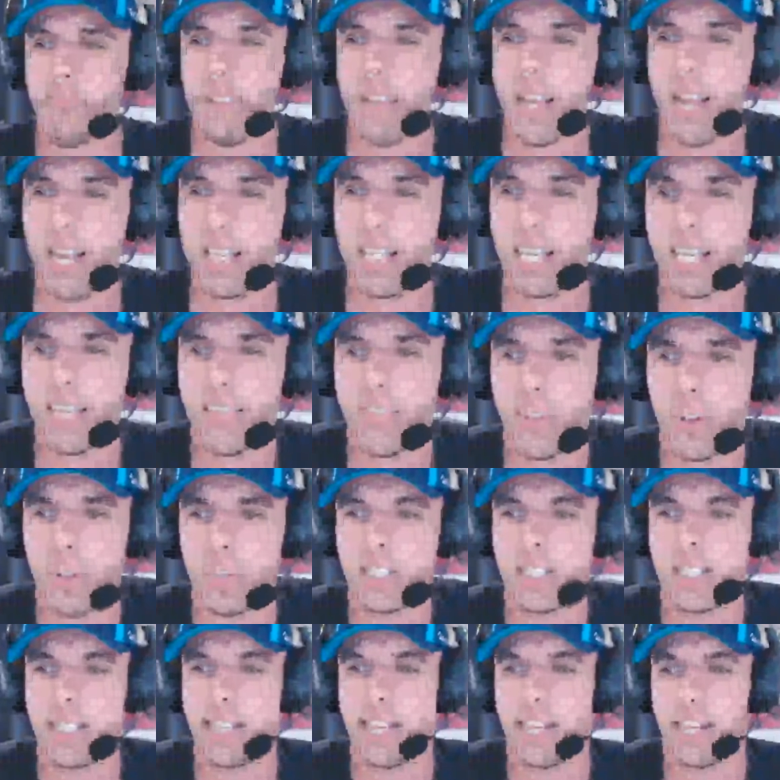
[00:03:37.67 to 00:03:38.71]
Jack's
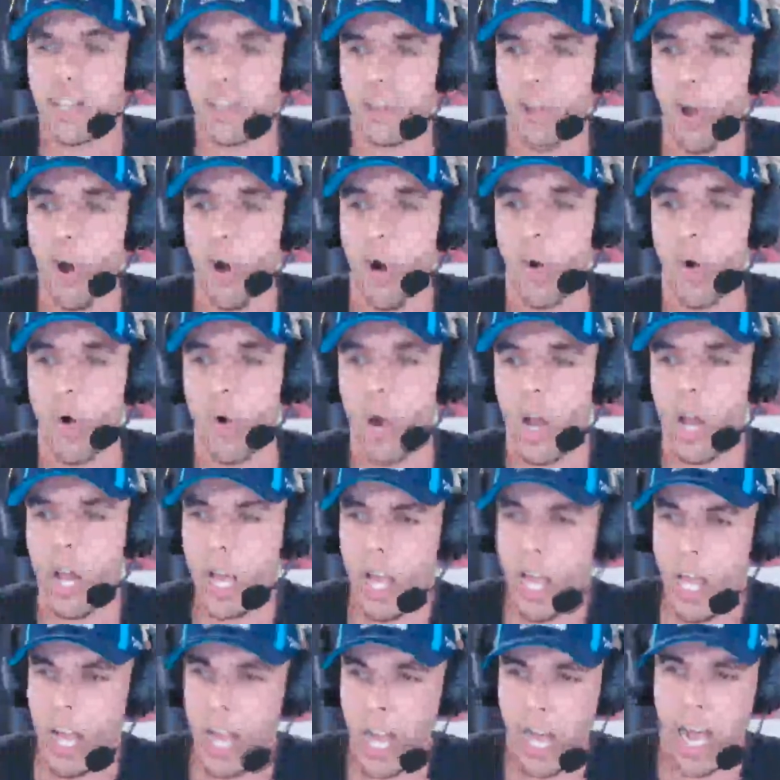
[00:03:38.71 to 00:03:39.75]
Vlog says, hello.
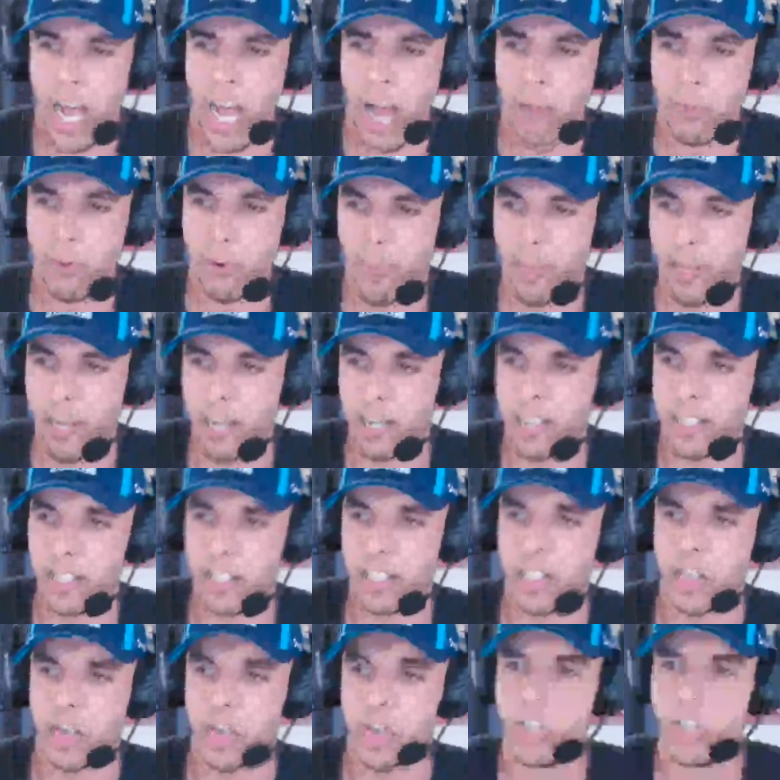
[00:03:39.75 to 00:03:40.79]
Upnor Pick Up
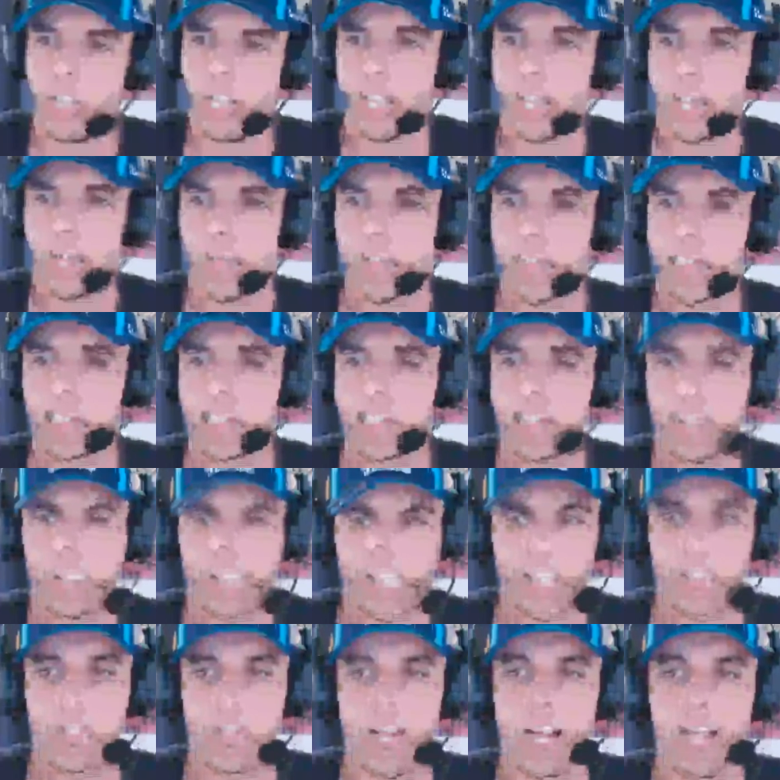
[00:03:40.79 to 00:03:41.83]
says, who are you taking to win this? I
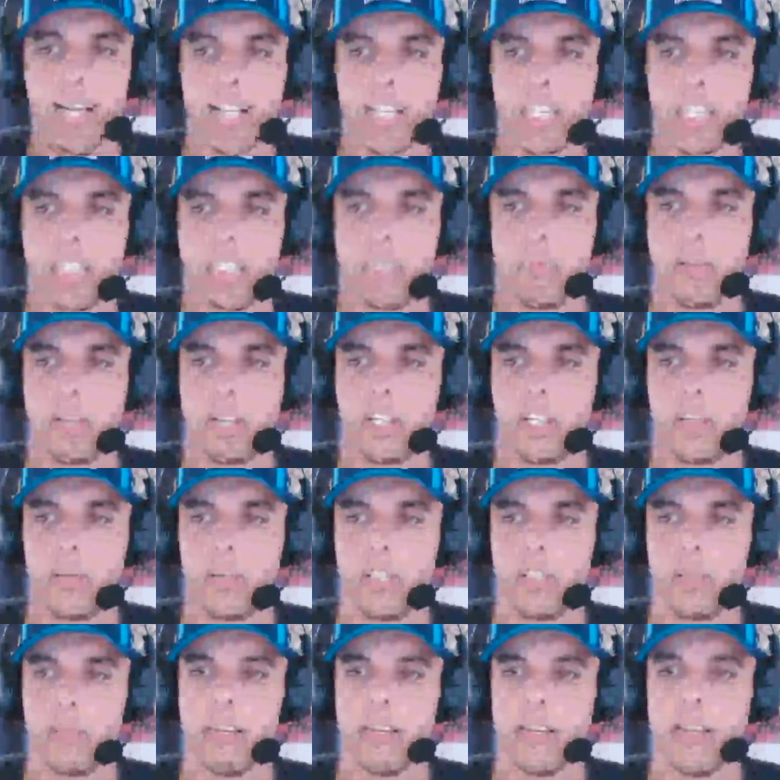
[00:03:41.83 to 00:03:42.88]
think the Dragons, to be honest
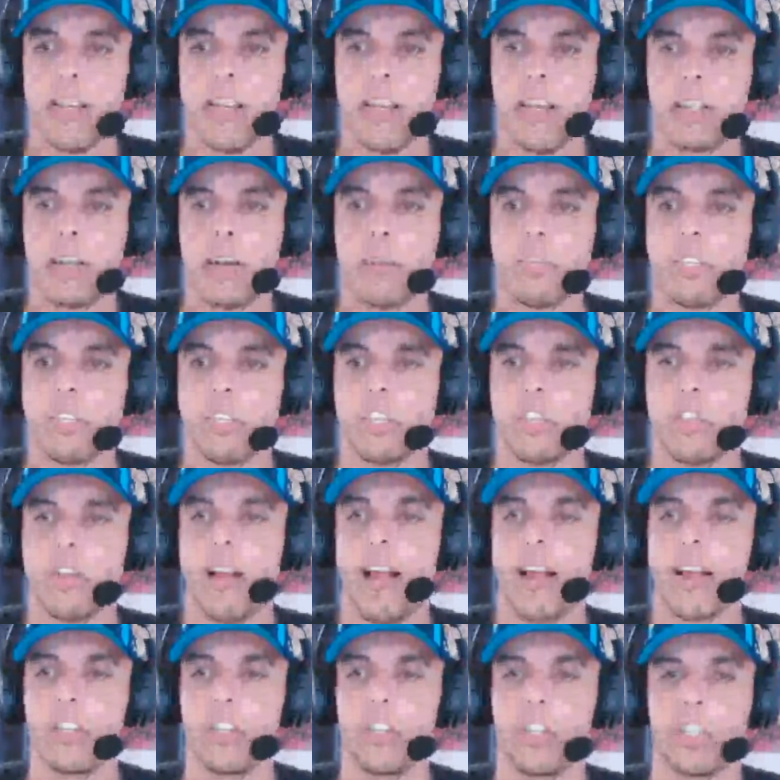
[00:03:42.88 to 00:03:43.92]
with you, man. Copper says,
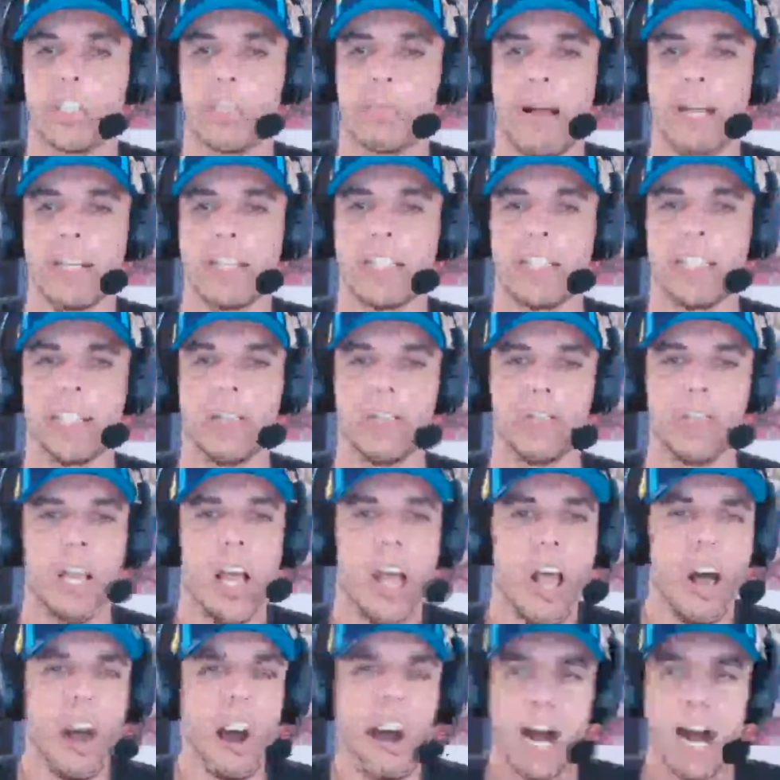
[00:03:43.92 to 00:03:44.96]
Dragons should smash the Eels.
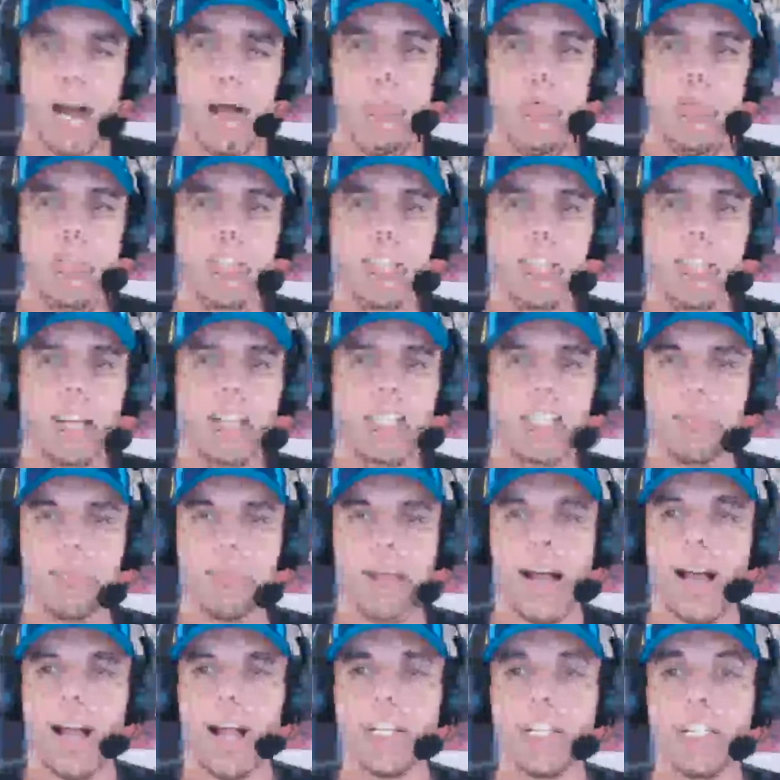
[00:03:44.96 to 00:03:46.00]
I wouldn't say
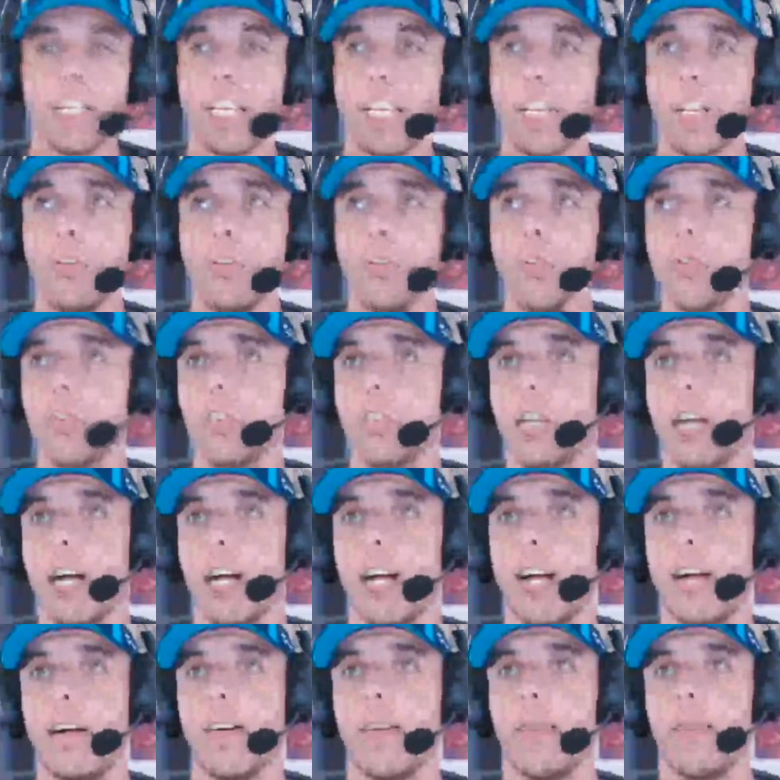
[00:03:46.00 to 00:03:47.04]
smash. The Eels,
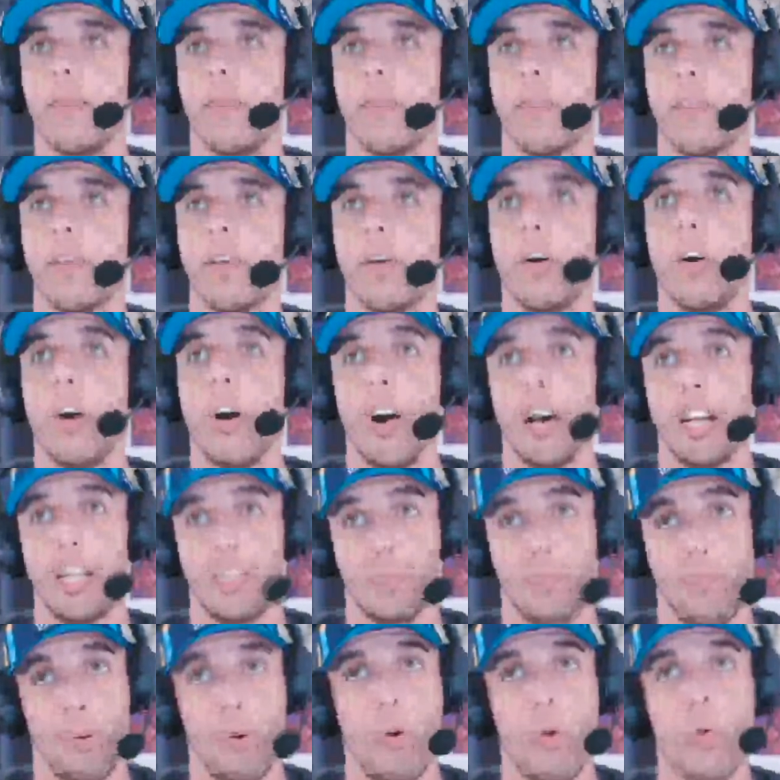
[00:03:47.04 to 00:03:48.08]

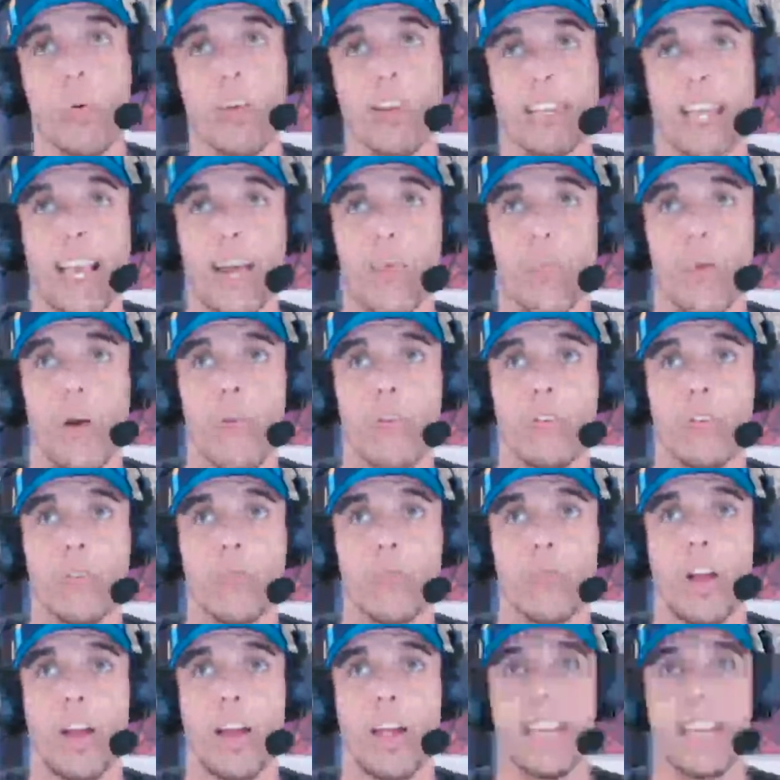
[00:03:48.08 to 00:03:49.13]
it's pouring down weather, rain